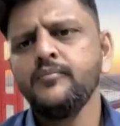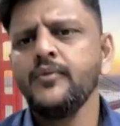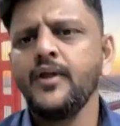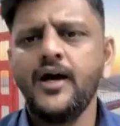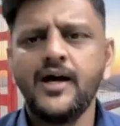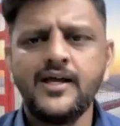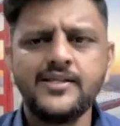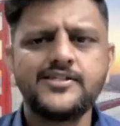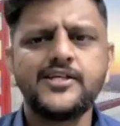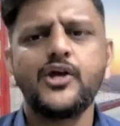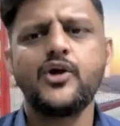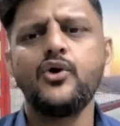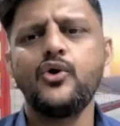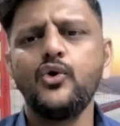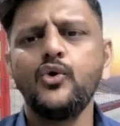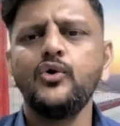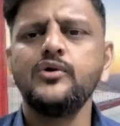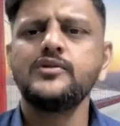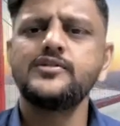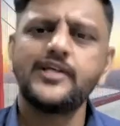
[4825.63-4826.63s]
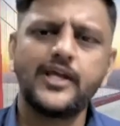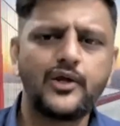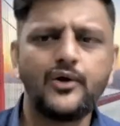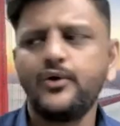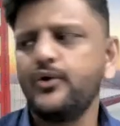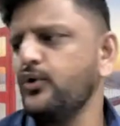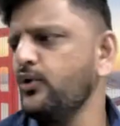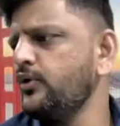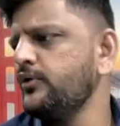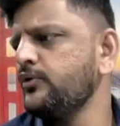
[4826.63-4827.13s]
unsecured loan, secured
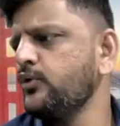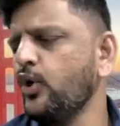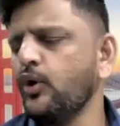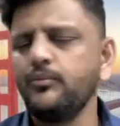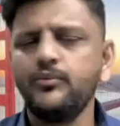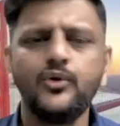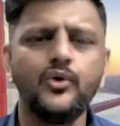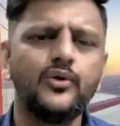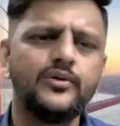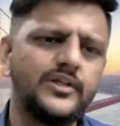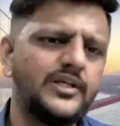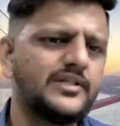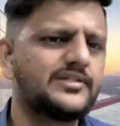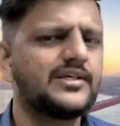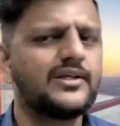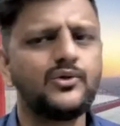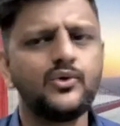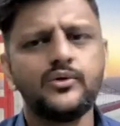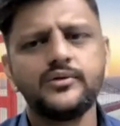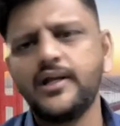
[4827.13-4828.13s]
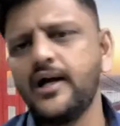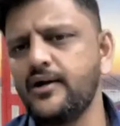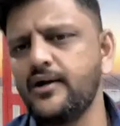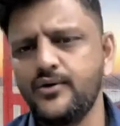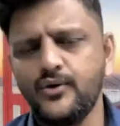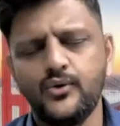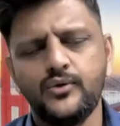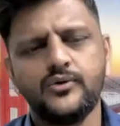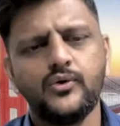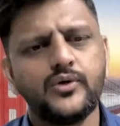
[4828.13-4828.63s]
loan, home loan, this and loan, that
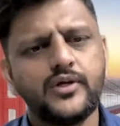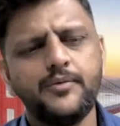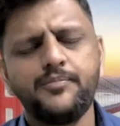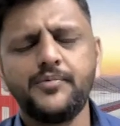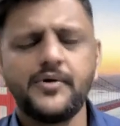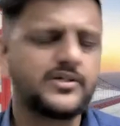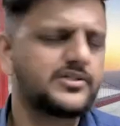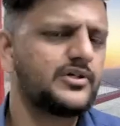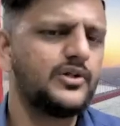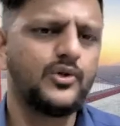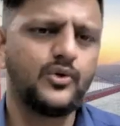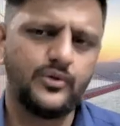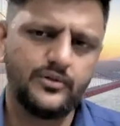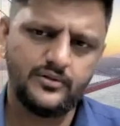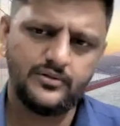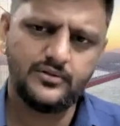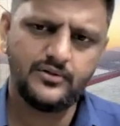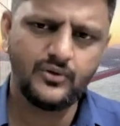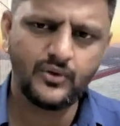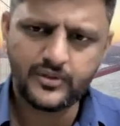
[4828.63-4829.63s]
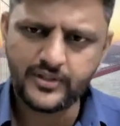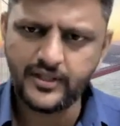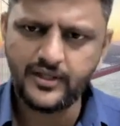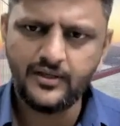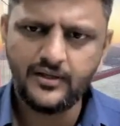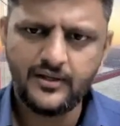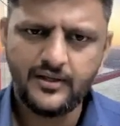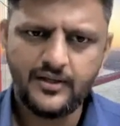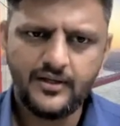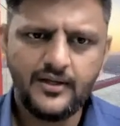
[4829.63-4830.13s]
loan, okay, personal loan,
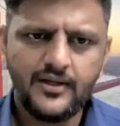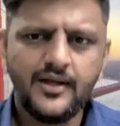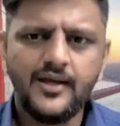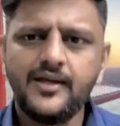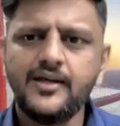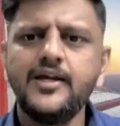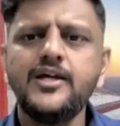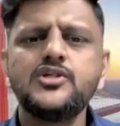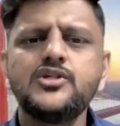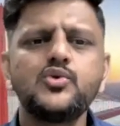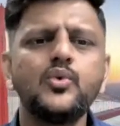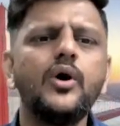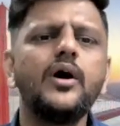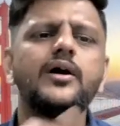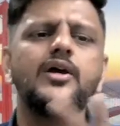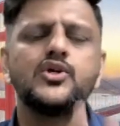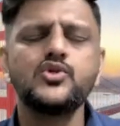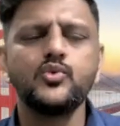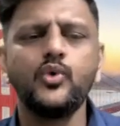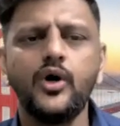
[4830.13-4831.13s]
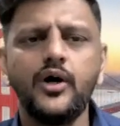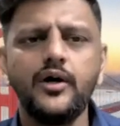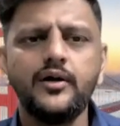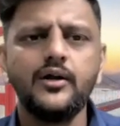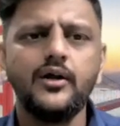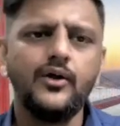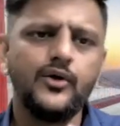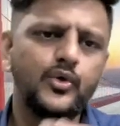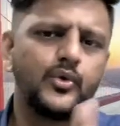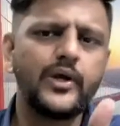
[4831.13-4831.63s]
okay. His work is what?
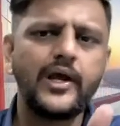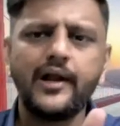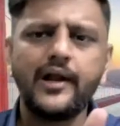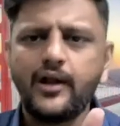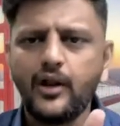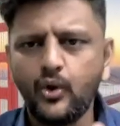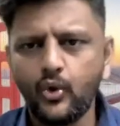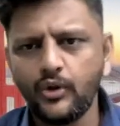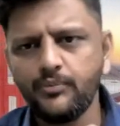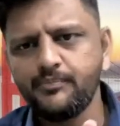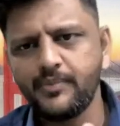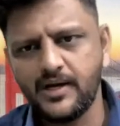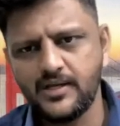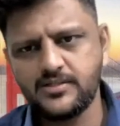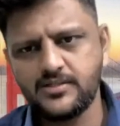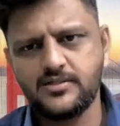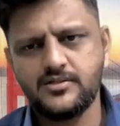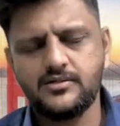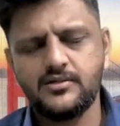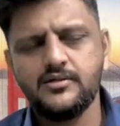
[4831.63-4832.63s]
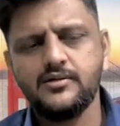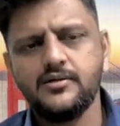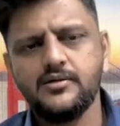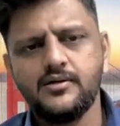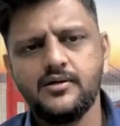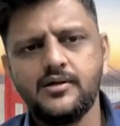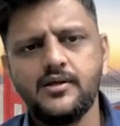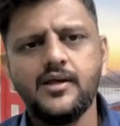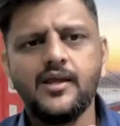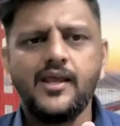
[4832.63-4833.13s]
To get the loan passed.
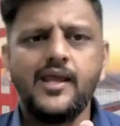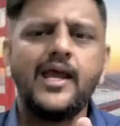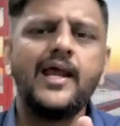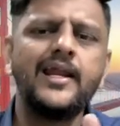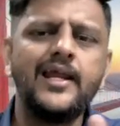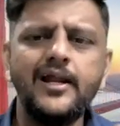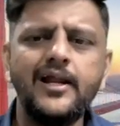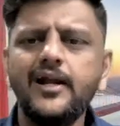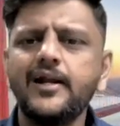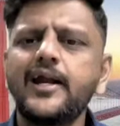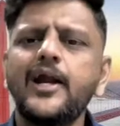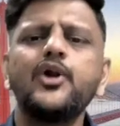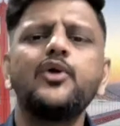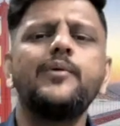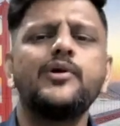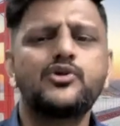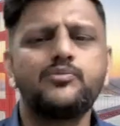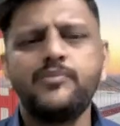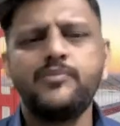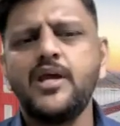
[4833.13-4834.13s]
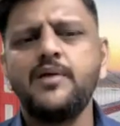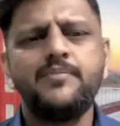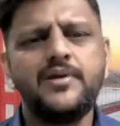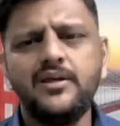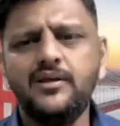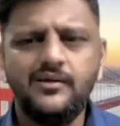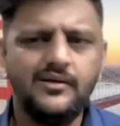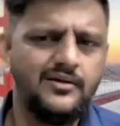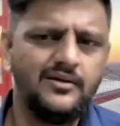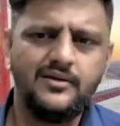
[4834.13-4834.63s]
And he'll try to
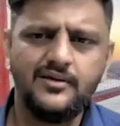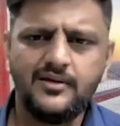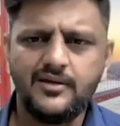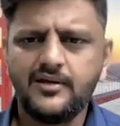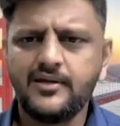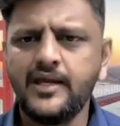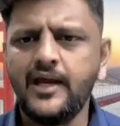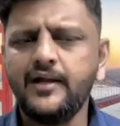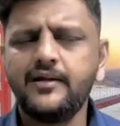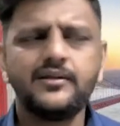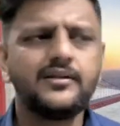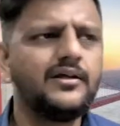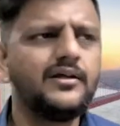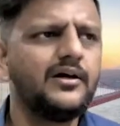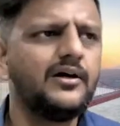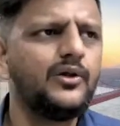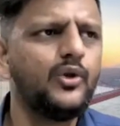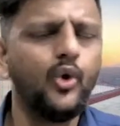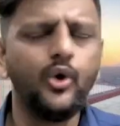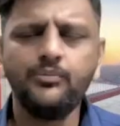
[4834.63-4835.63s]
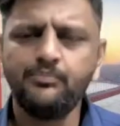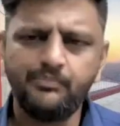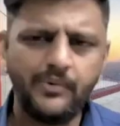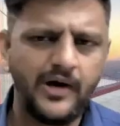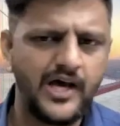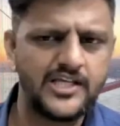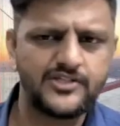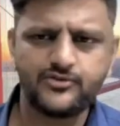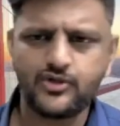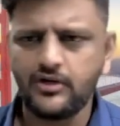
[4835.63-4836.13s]
maybe get the loan
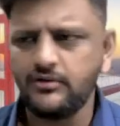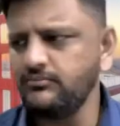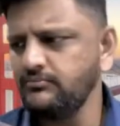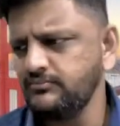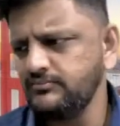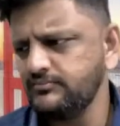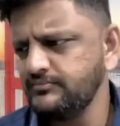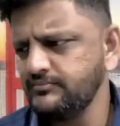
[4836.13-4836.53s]
passed from